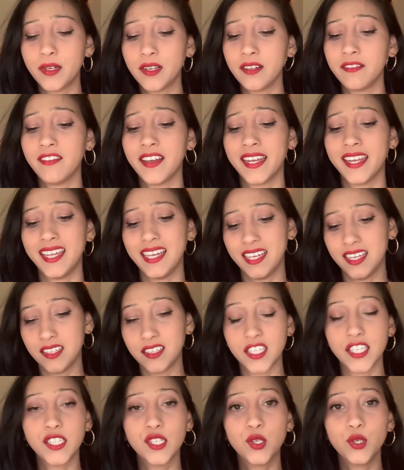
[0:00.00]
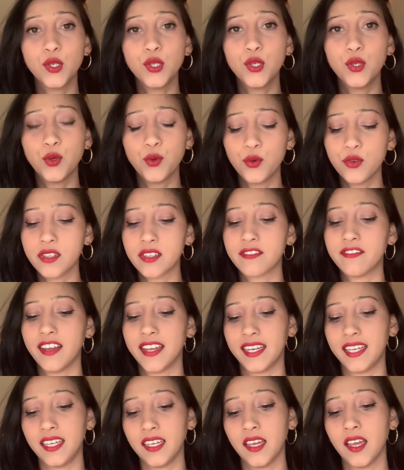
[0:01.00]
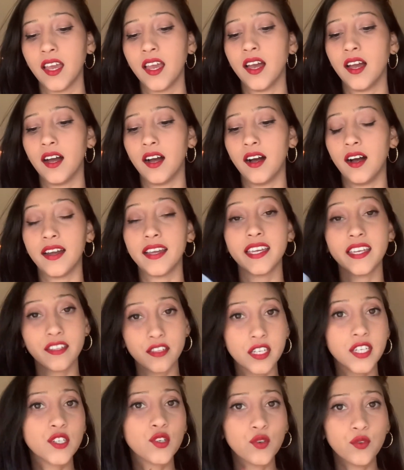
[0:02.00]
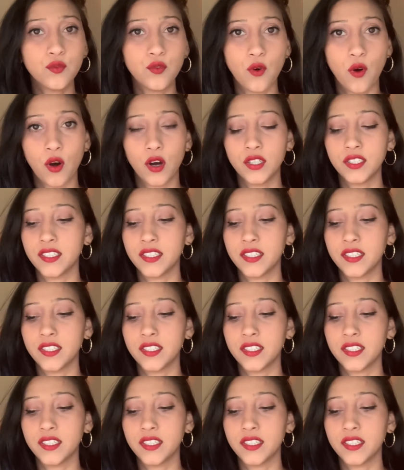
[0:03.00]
very easy to use, very easy to wash.